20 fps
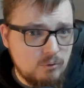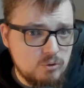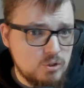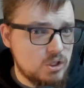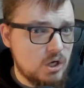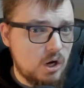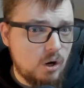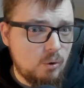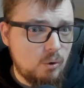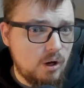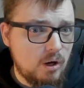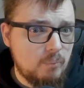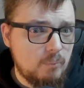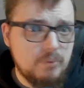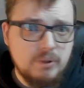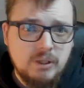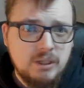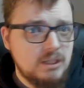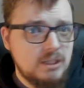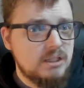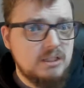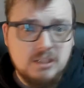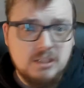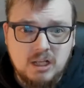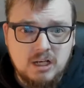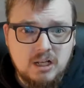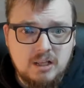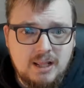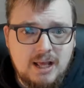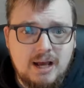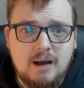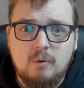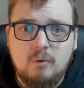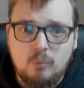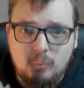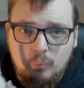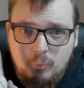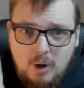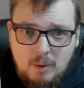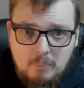co-op, none of that.
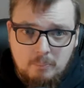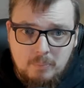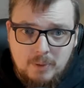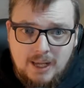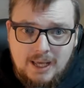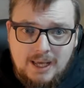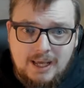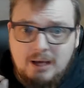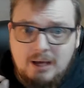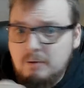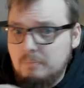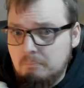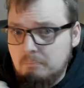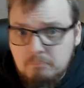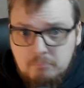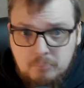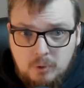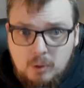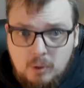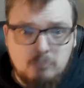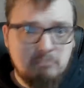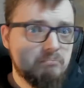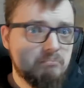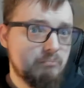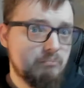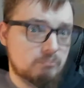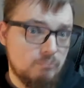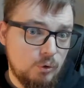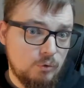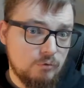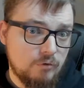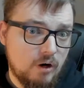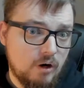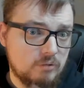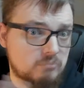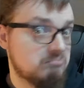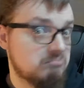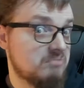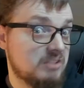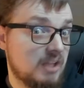One player, boom, move on,
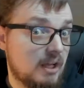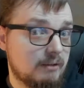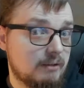done.